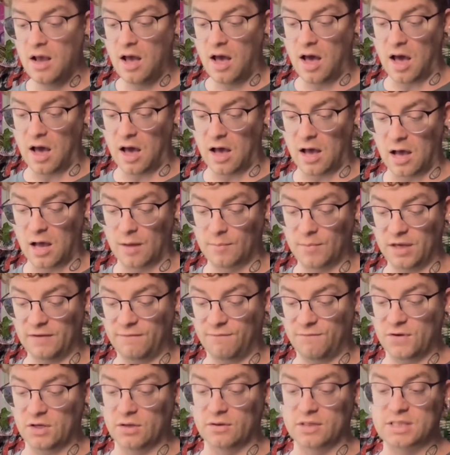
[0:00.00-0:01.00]
It
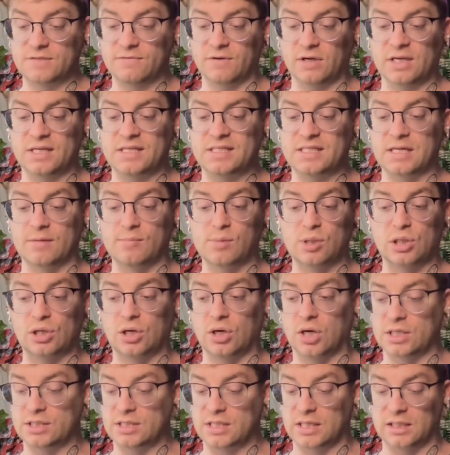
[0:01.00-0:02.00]
feels very
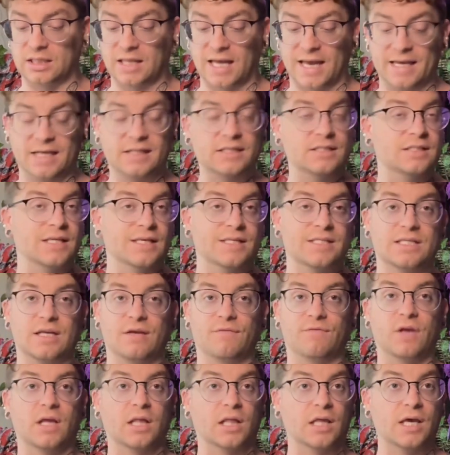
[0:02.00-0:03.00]
similar to Disney
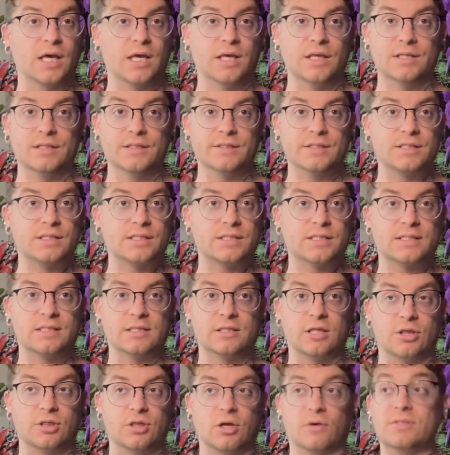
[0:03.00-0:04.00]
villains,
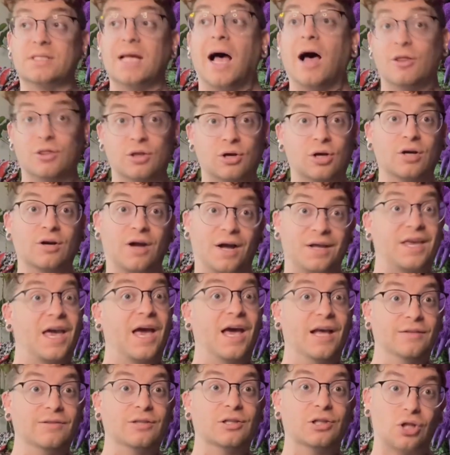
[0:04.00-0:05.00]
those other,
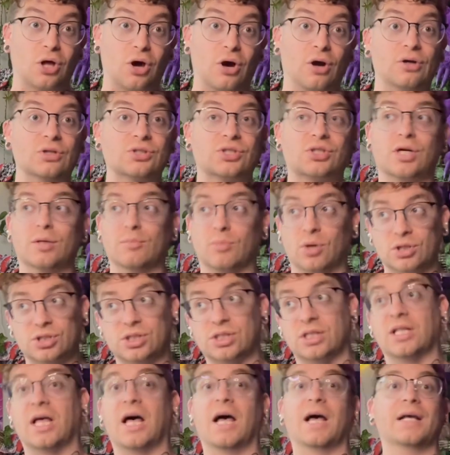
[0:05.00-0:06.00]
again, large
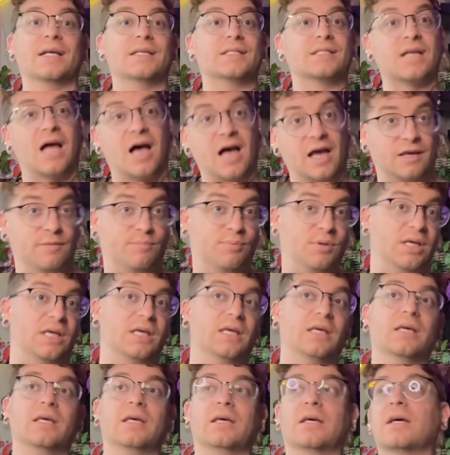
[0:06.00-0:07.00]
commercialized
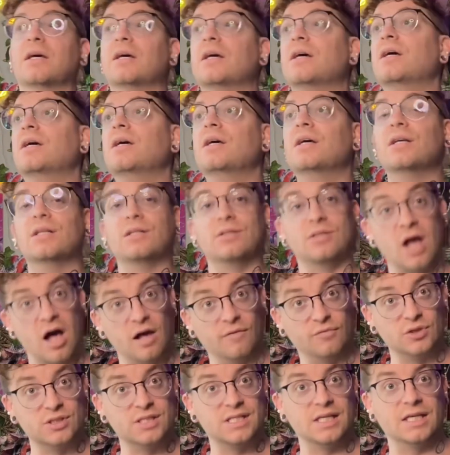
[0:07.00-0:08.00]
IP
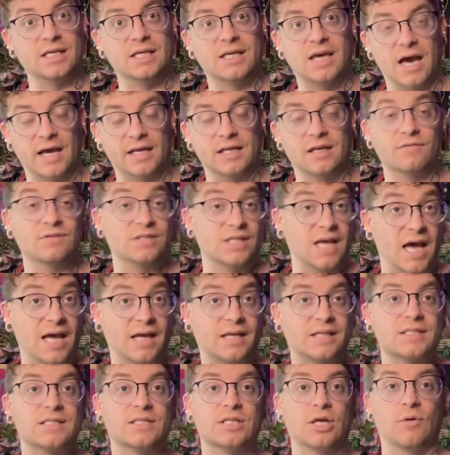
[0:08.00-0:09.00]
novelty kind of
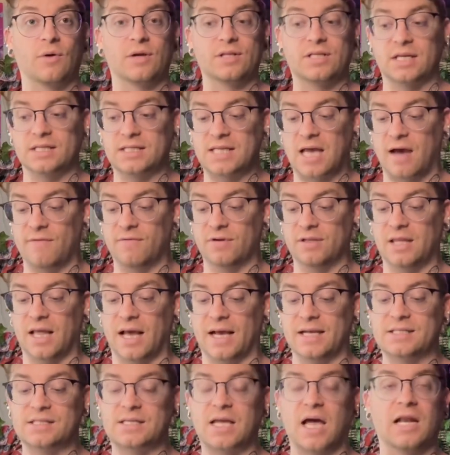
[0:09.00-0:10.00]
decks. So it does have a
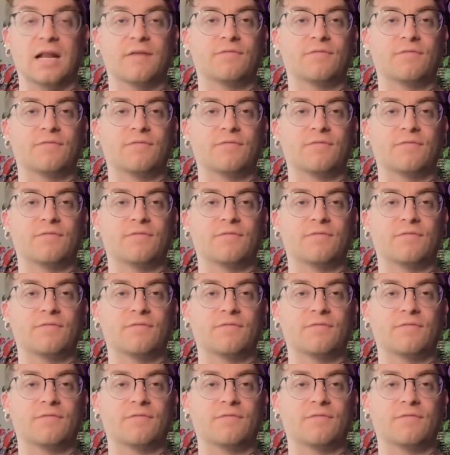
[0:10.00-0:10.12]
nice kind of